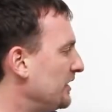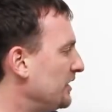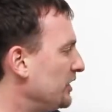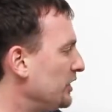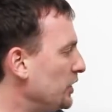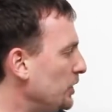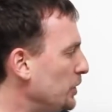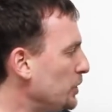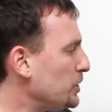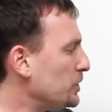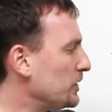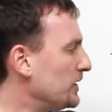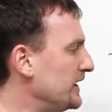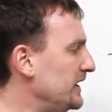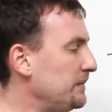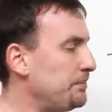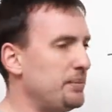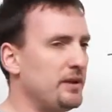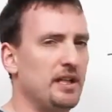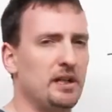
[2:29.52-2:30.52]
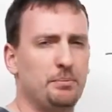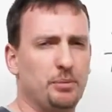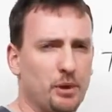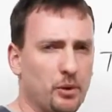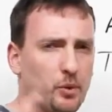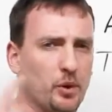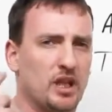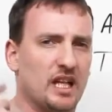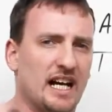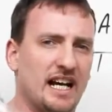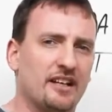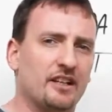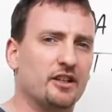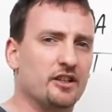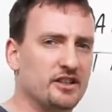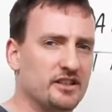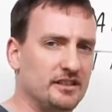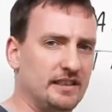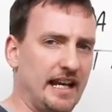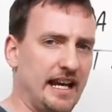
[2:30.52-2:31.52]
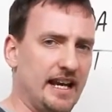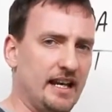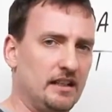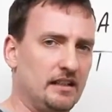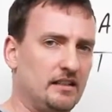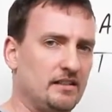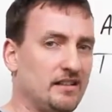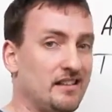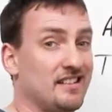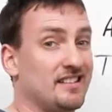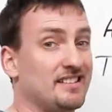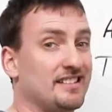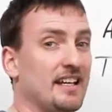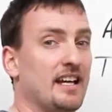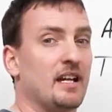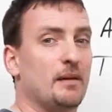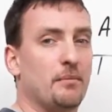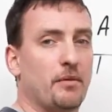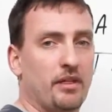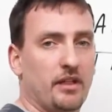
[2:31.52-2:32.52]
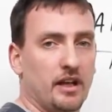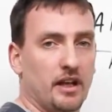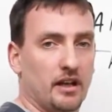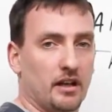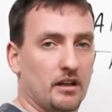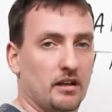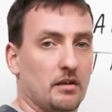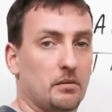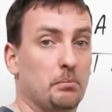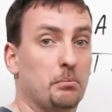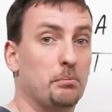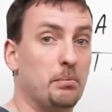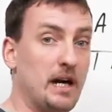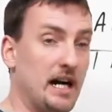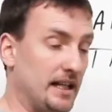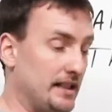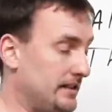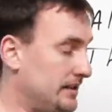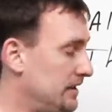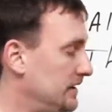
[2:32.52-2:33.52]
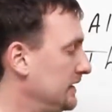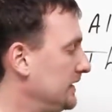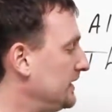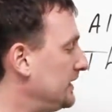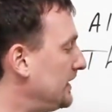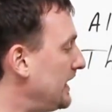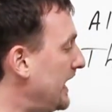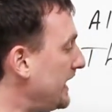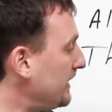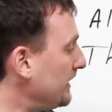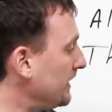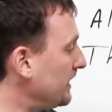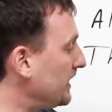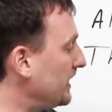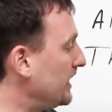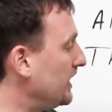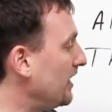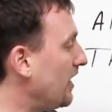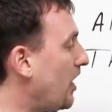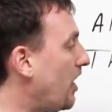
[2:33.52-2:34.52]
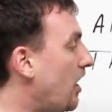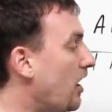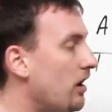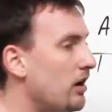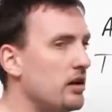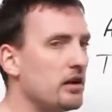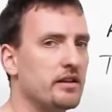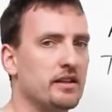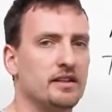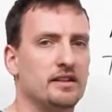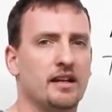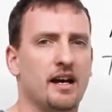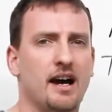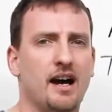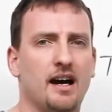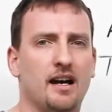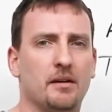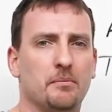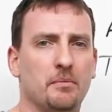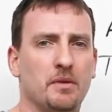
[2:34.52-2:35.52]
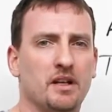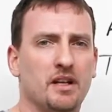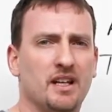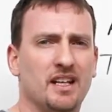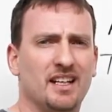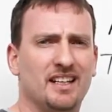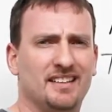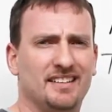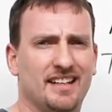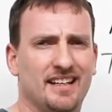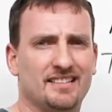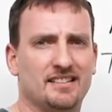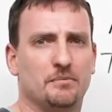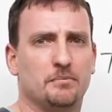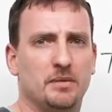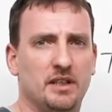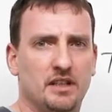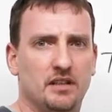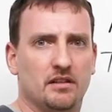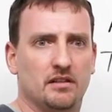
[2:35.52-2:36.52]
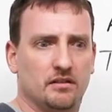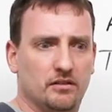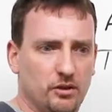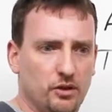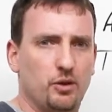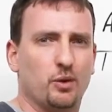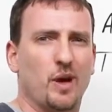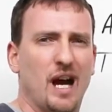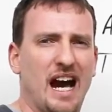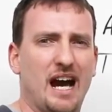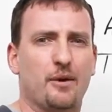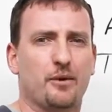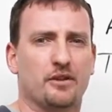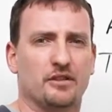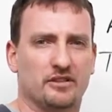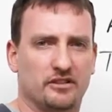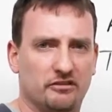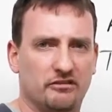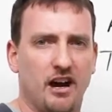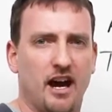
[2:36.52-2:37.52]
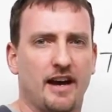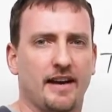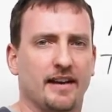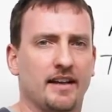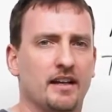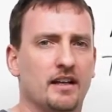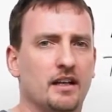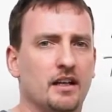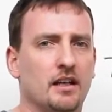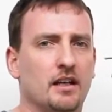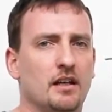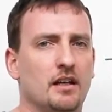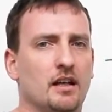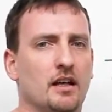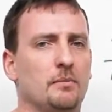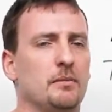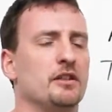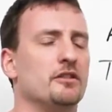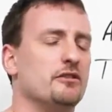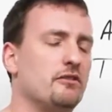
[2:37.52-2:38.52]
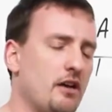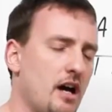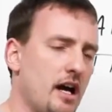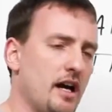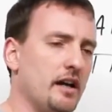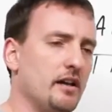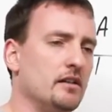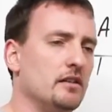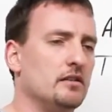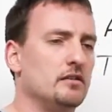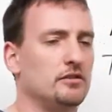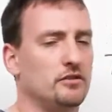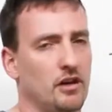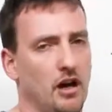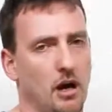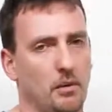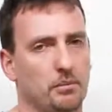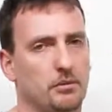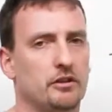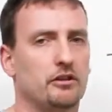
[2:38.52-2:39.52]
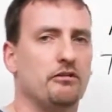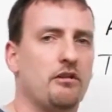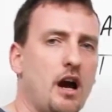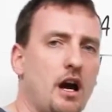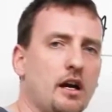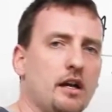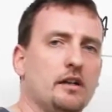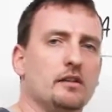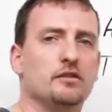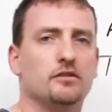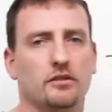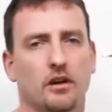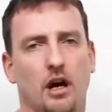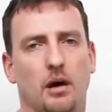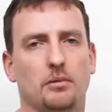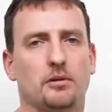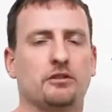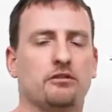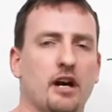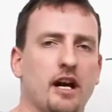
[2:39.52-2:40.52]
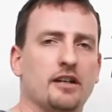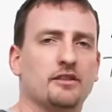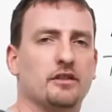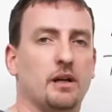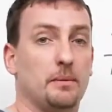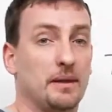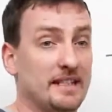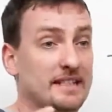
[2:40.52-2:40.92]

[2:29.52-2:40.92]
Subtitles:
Usually people will understand the same thing, but technically all the time doesn't mean 2 hours crying. It means cried, stopped, cried, stopped, cried, stopped.